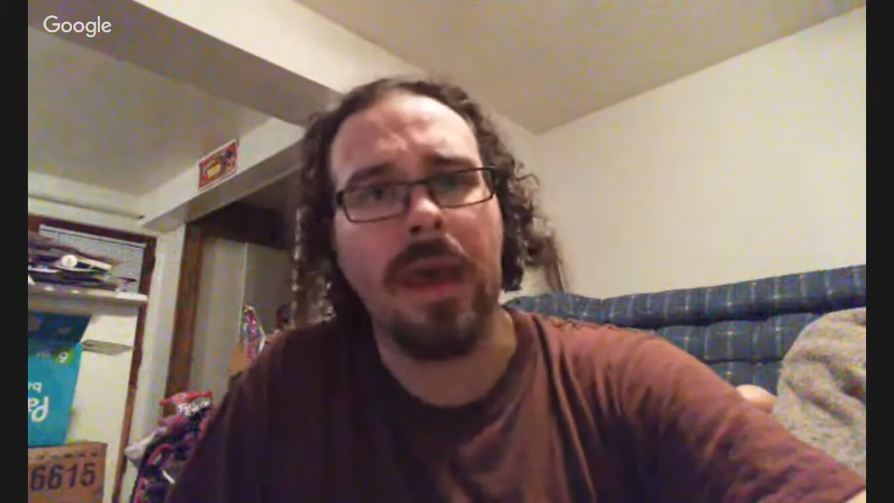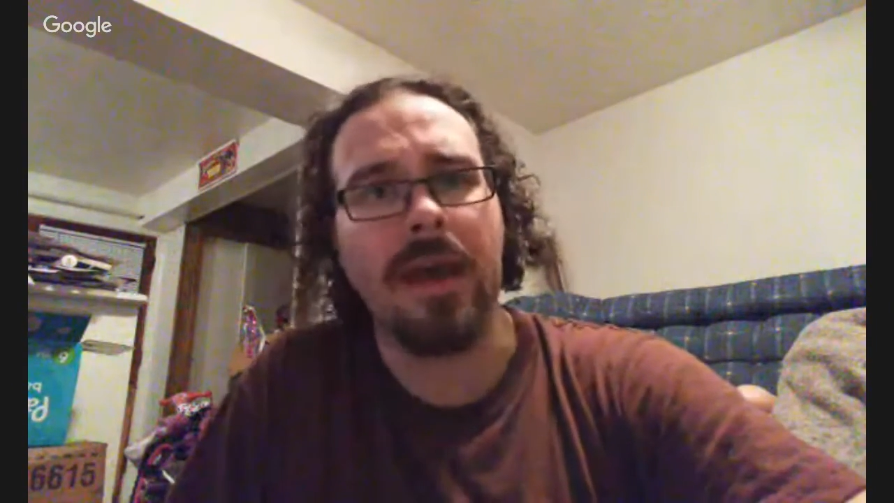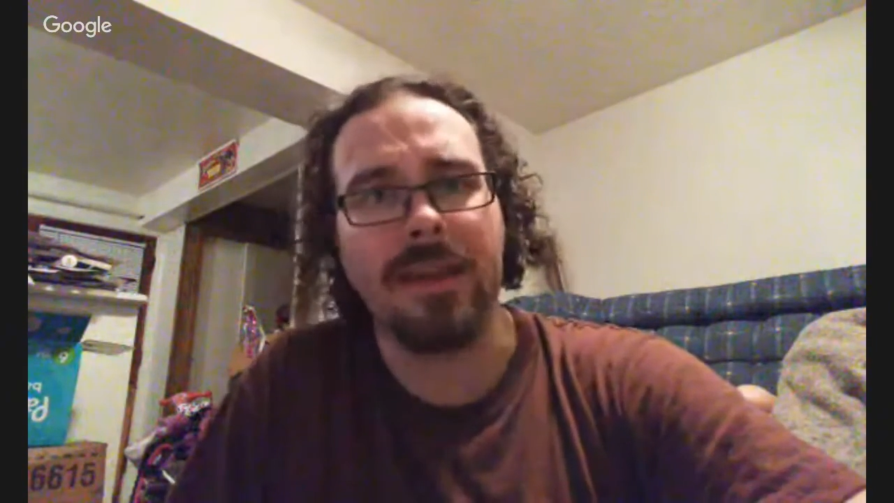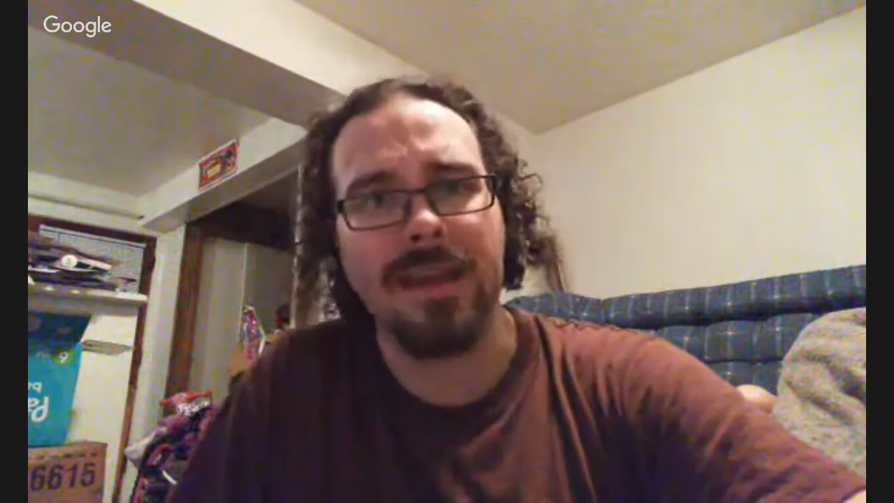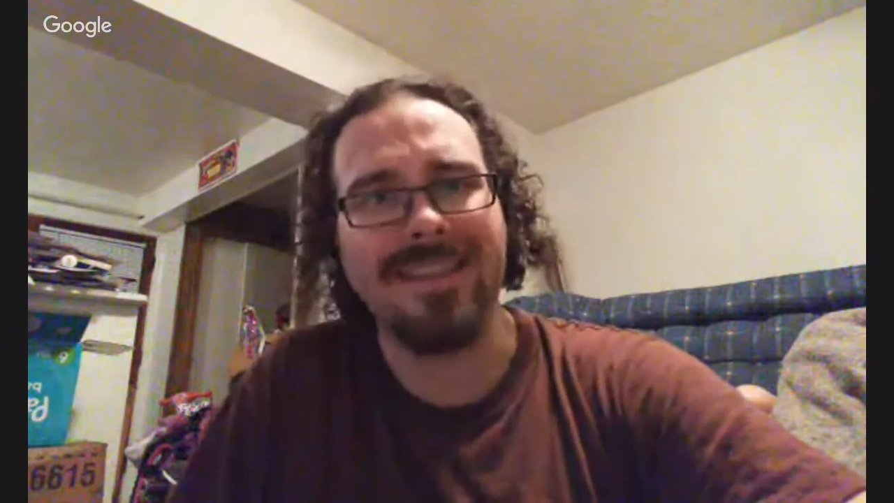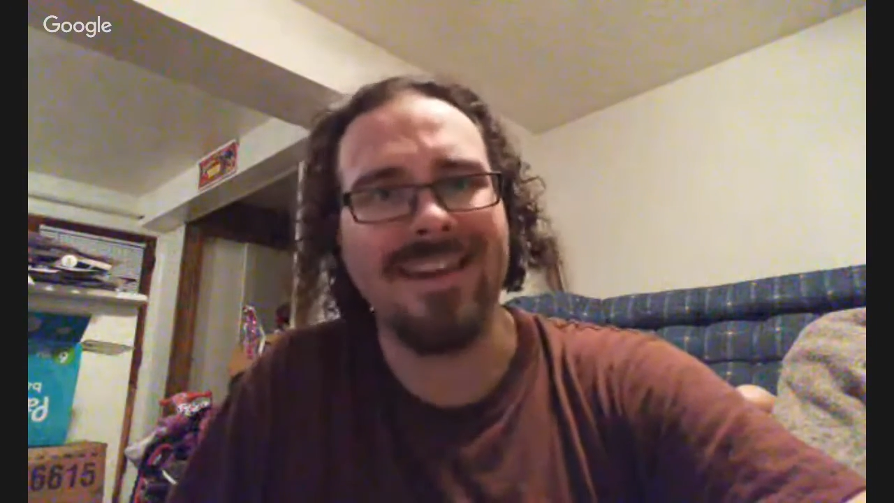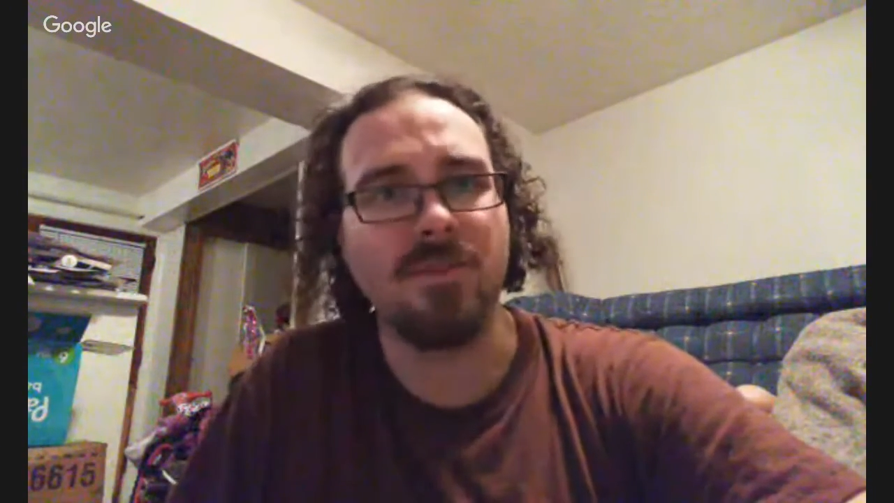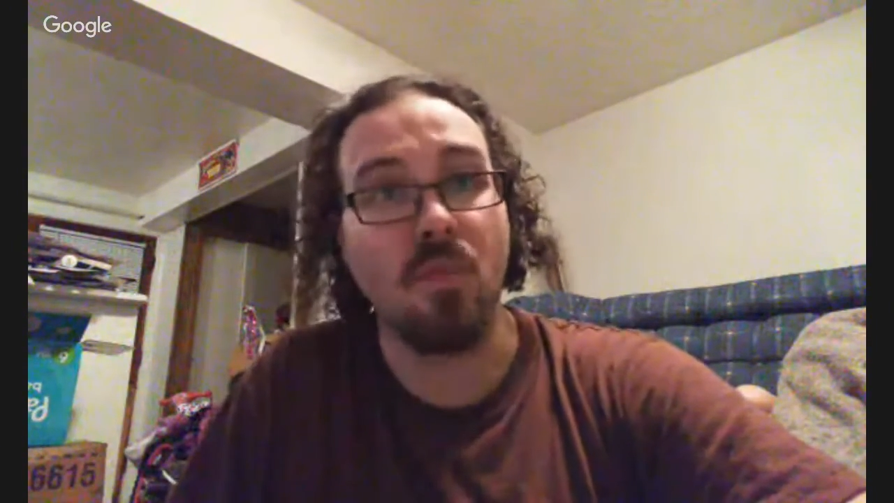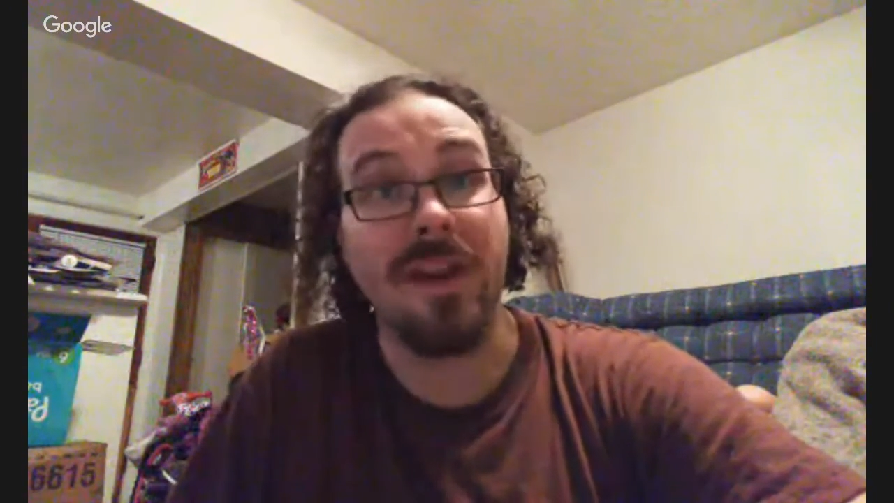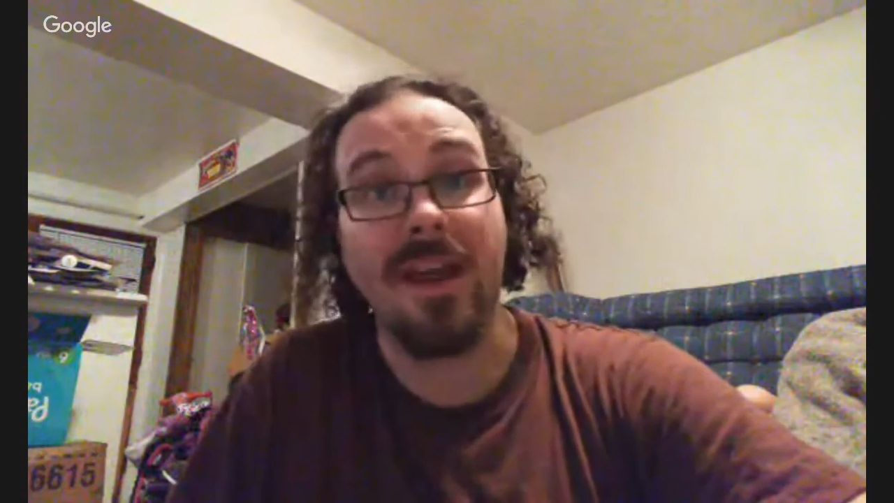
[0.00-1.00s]
And again,
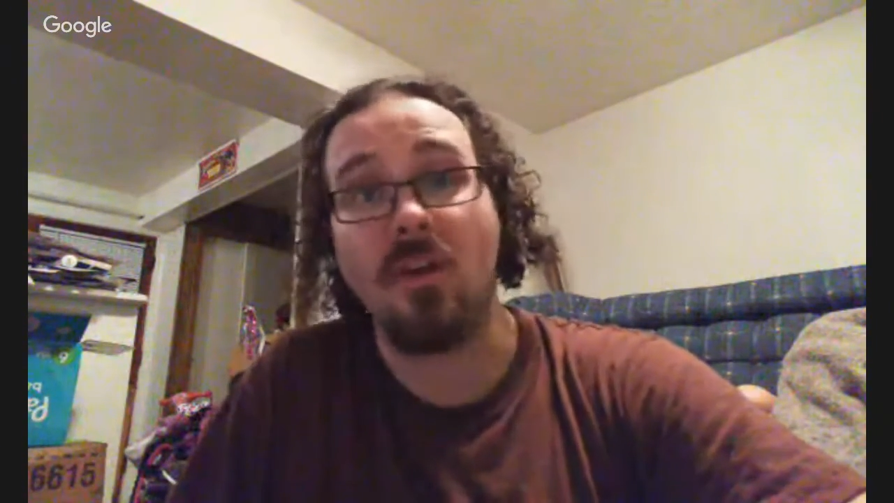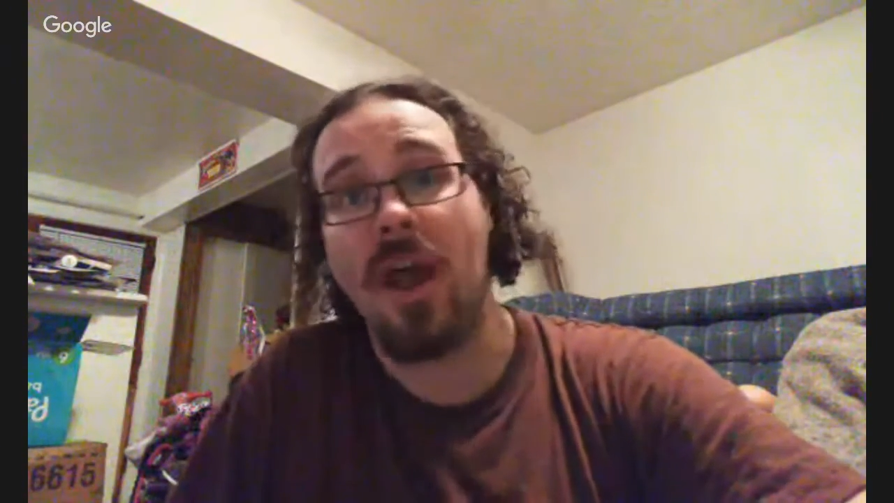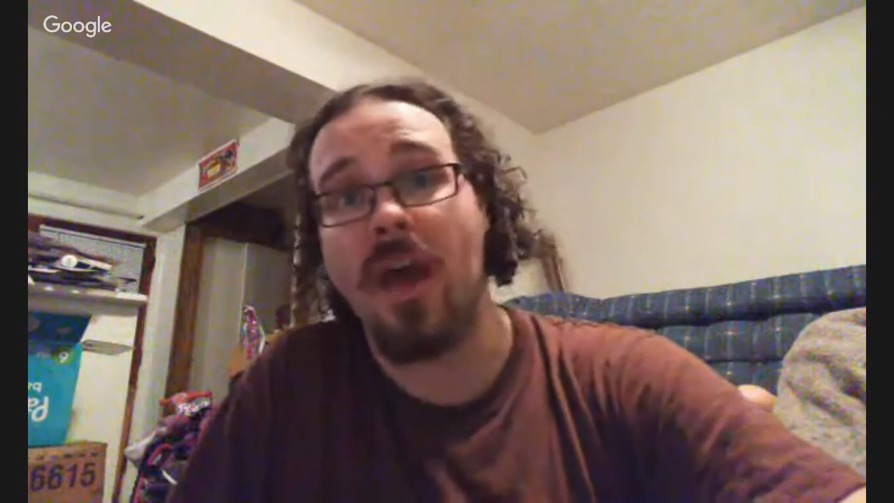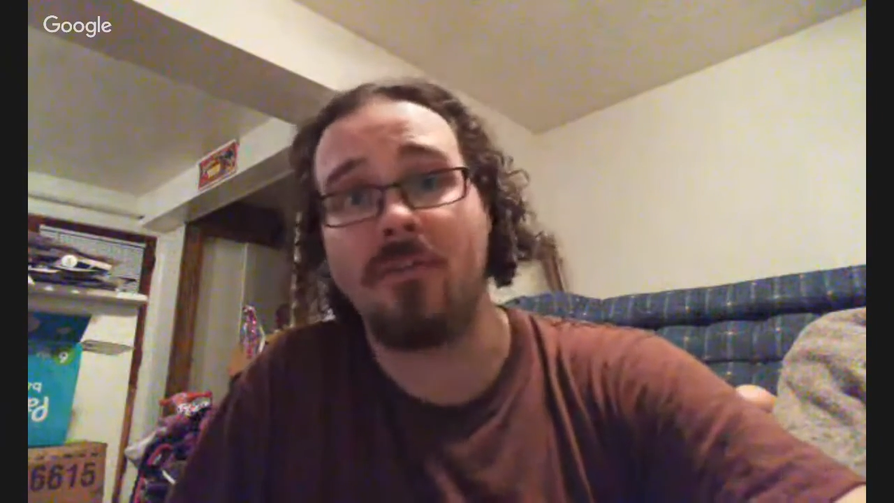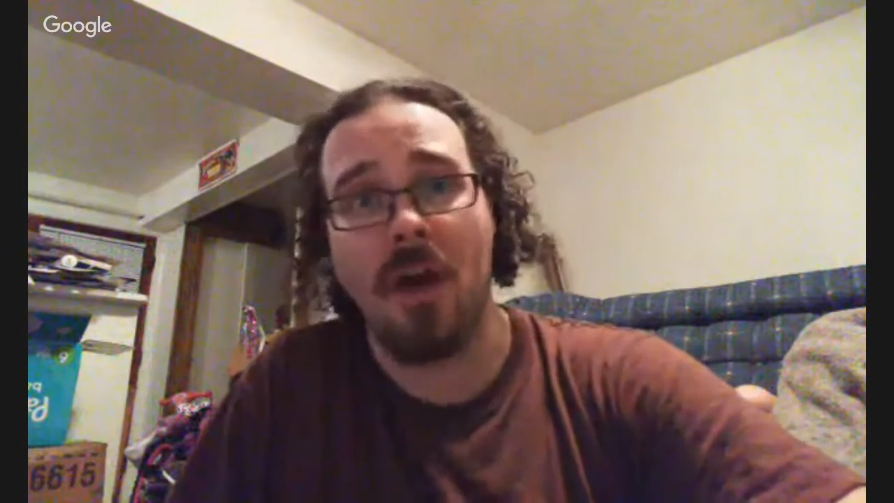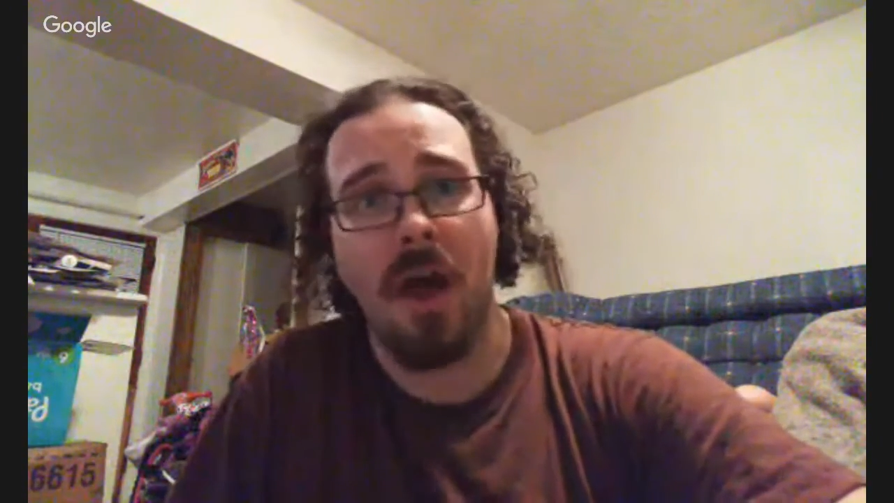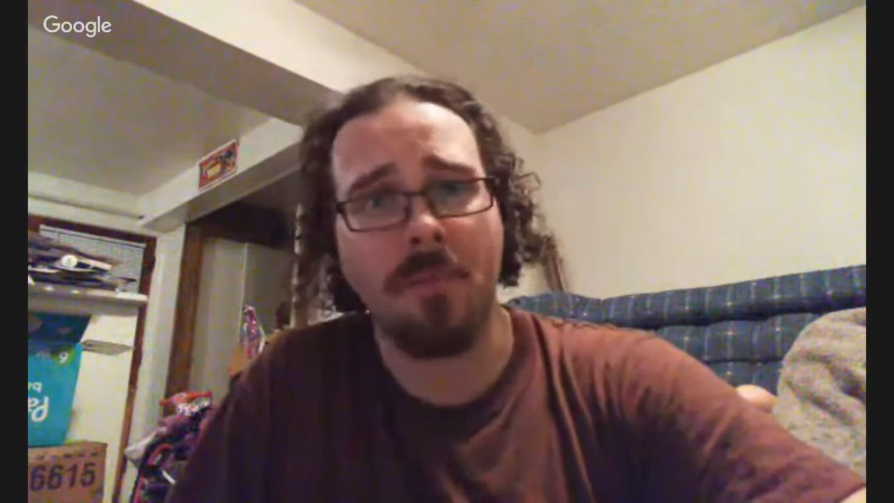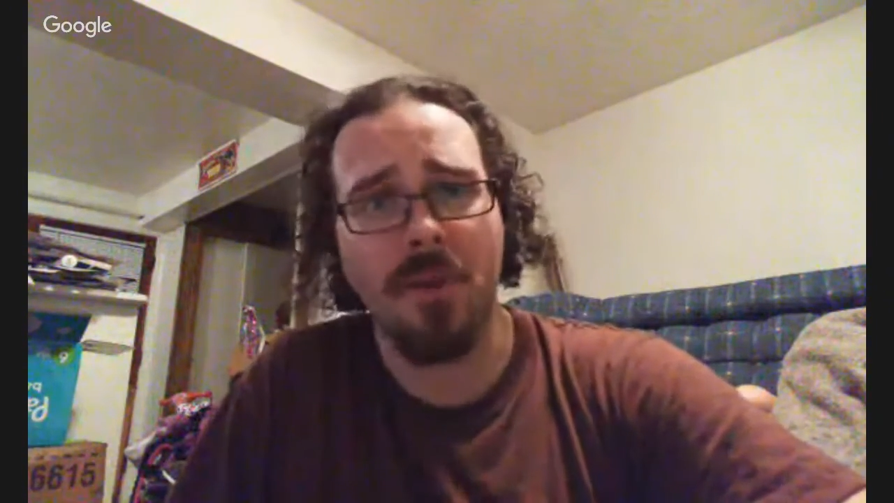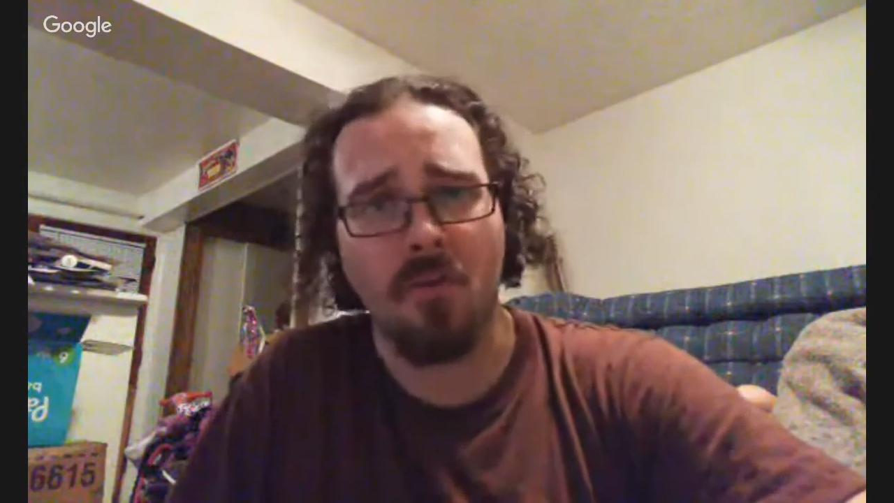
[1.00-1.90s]
that's one I don't have on me,